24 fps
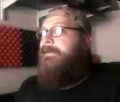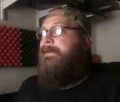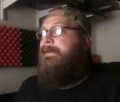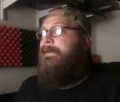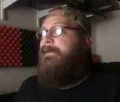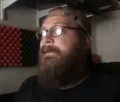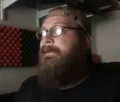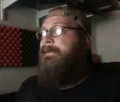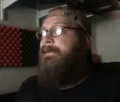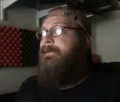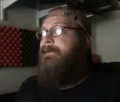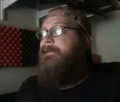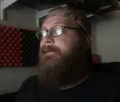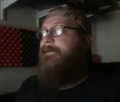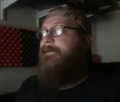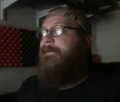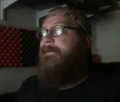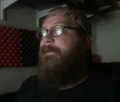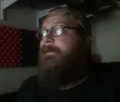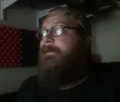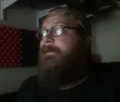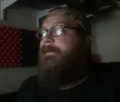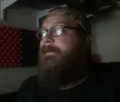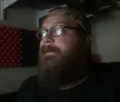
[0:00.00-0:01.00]

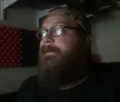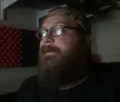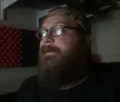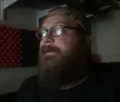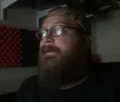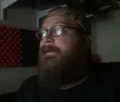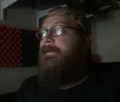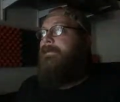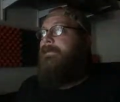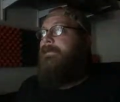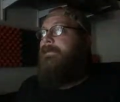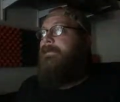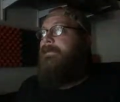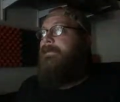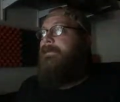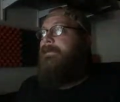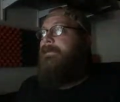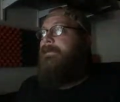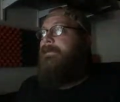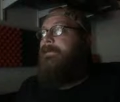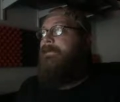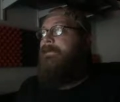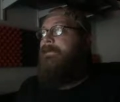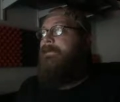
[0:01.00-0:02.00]

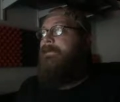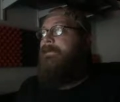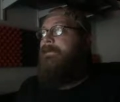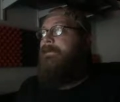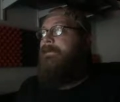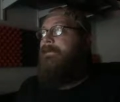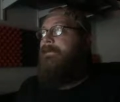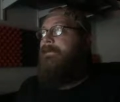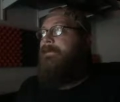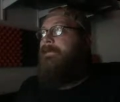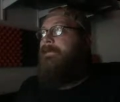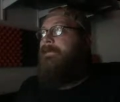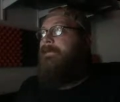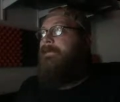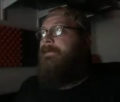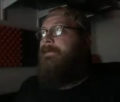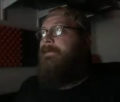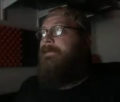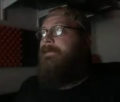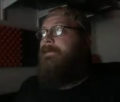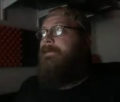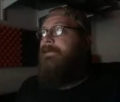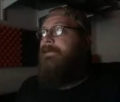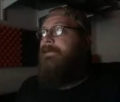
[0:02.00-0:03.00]

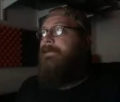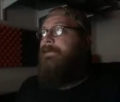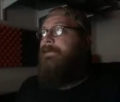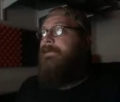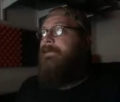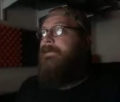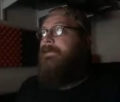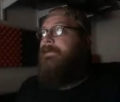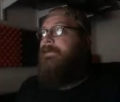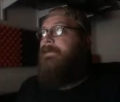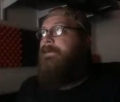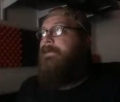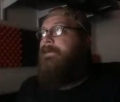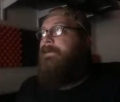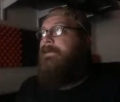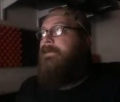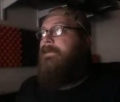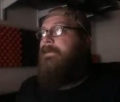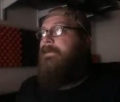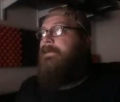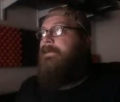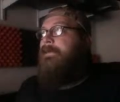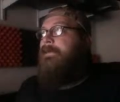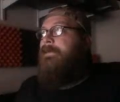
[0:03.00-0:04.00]

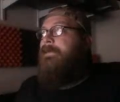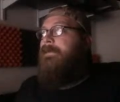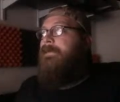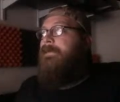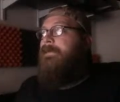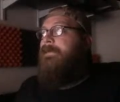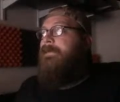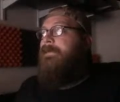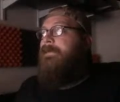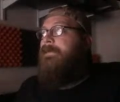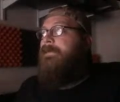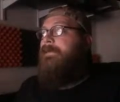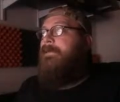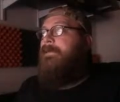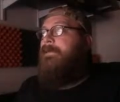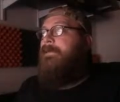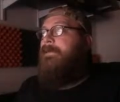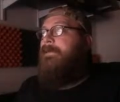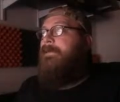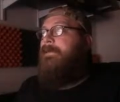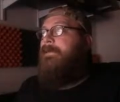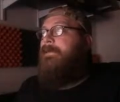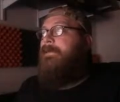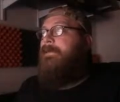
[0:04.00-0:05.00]

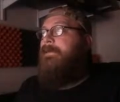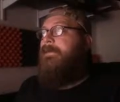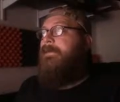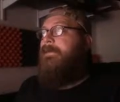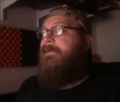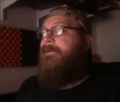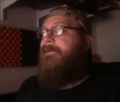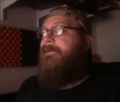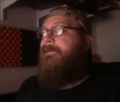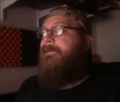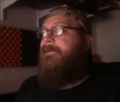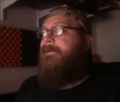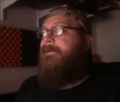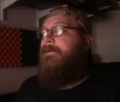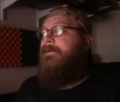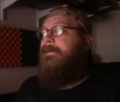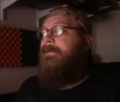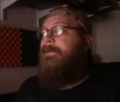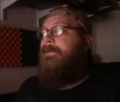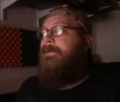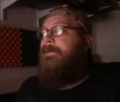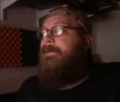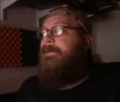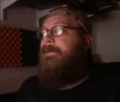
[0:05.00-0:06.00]

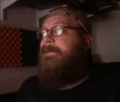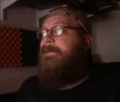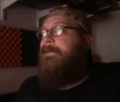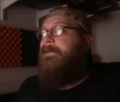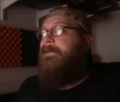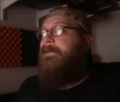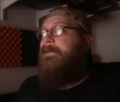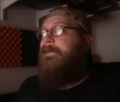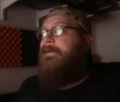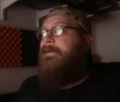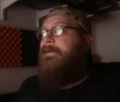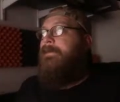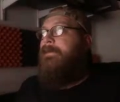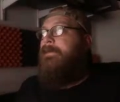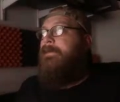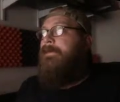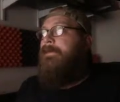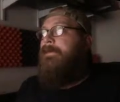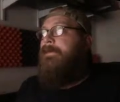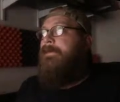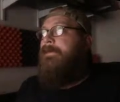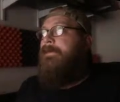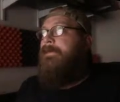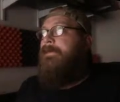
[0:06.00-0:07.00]

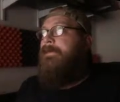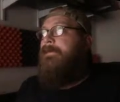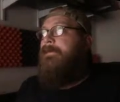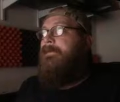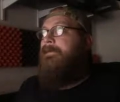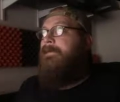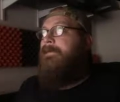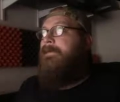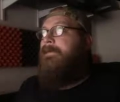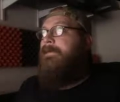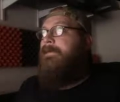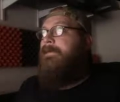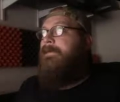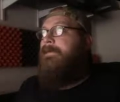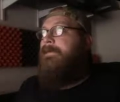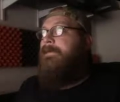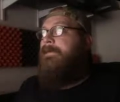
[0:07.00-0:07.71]
[no speech]